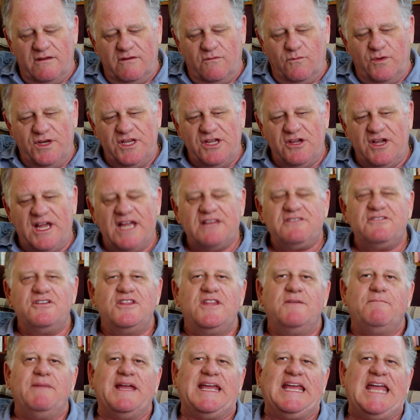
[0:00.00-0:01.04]
When you get to
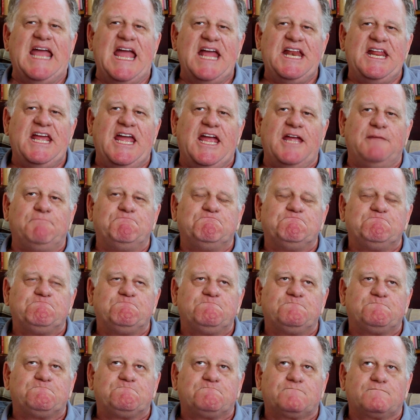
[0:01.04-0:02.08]
the beginning,
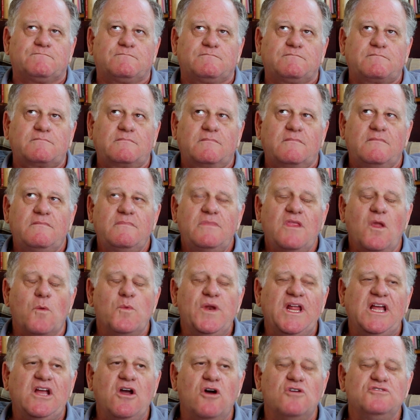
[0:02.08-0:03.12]

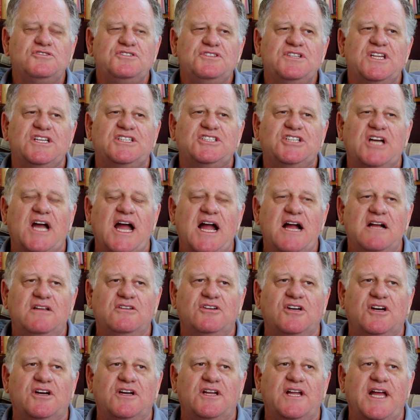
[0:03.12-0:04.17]
when he goes to the
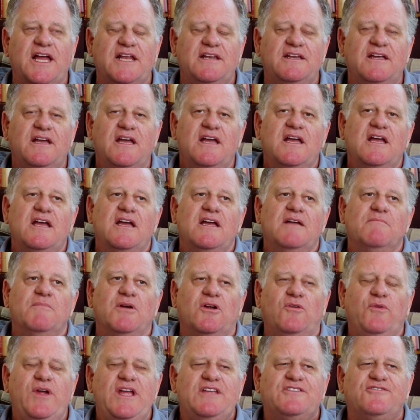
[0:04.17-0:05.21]
childhood and
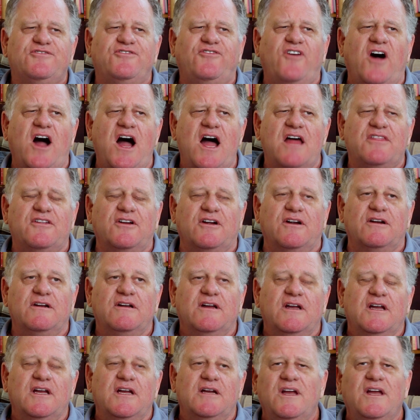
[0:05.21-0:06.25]
Magritte's
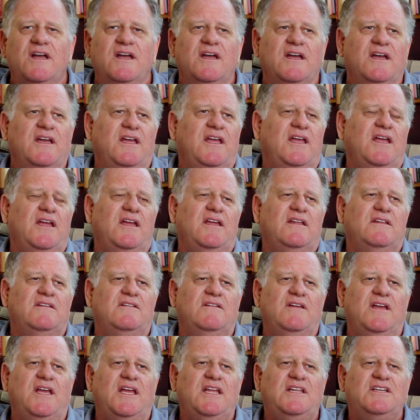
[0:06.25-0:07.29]
father, he
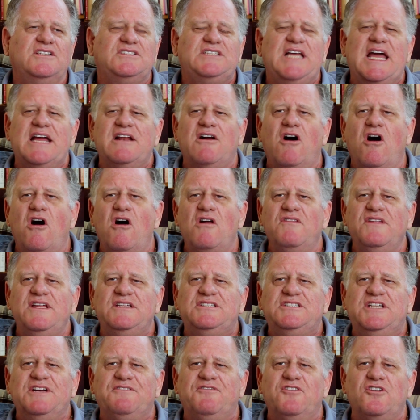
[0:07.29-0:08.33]
just had all
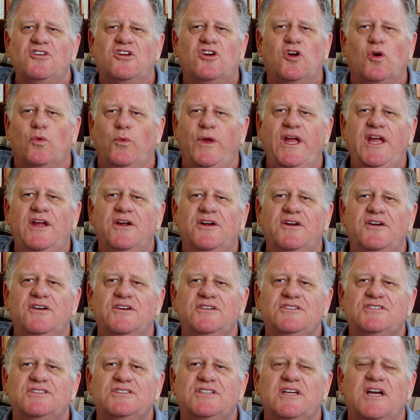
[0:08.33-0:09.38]
these different
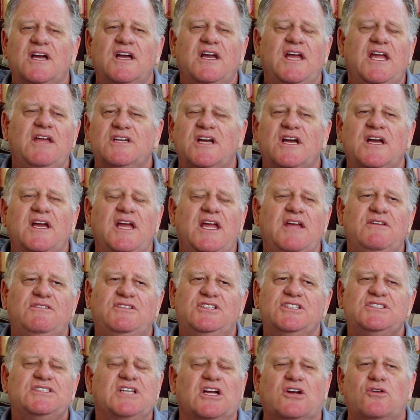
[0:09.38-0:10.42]
careers. He's
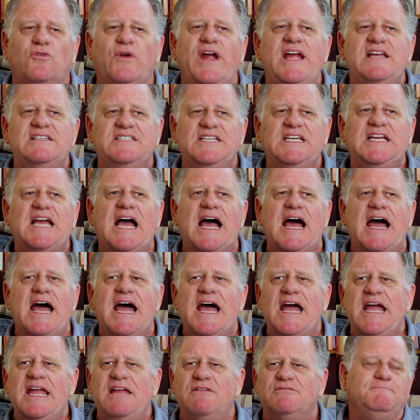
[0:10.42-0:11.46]
just a crazy
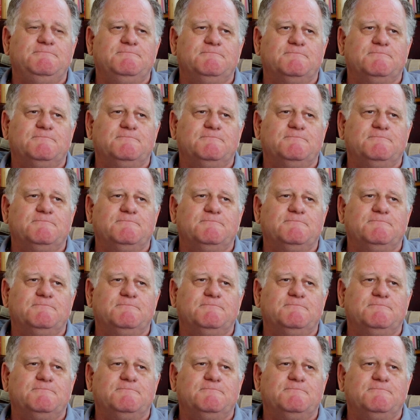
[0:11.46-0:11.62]
guy.